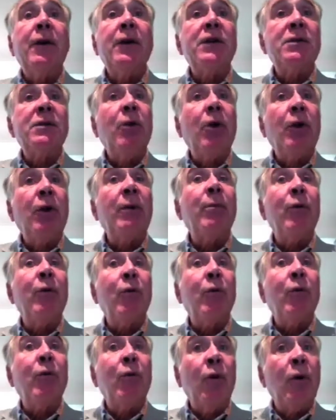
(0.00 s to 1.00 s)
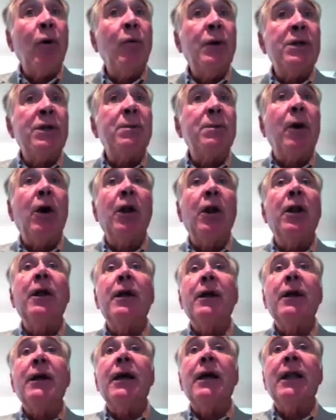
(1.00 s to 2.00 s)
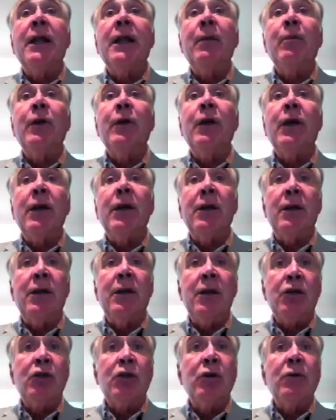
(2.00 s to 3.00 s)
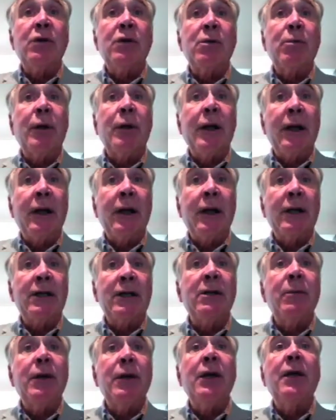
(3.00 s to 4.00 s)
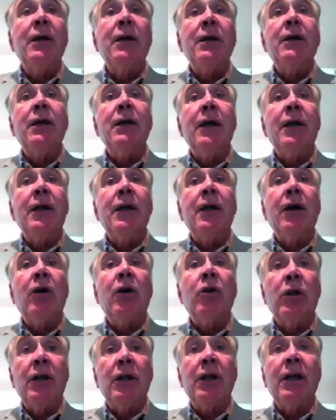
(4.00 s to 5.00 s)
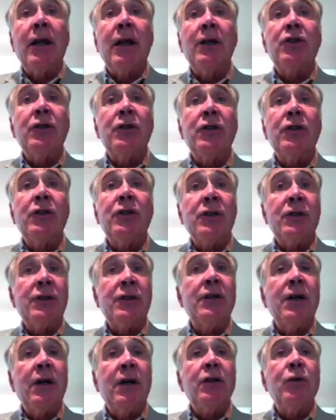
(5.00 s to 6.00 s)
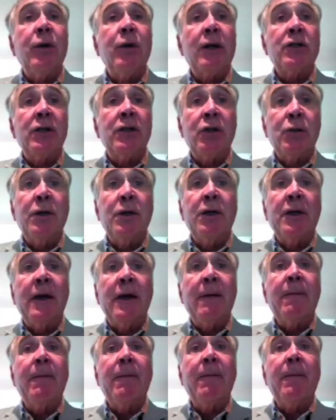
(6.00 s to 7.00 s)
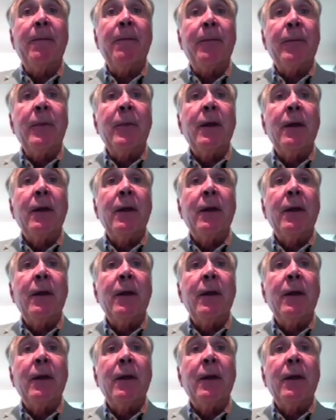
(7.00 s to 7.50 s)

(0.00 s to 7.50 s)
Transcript: And a very small number won't respond, and then we get into the issue of splenectomy and alkylating agents to actually treat them.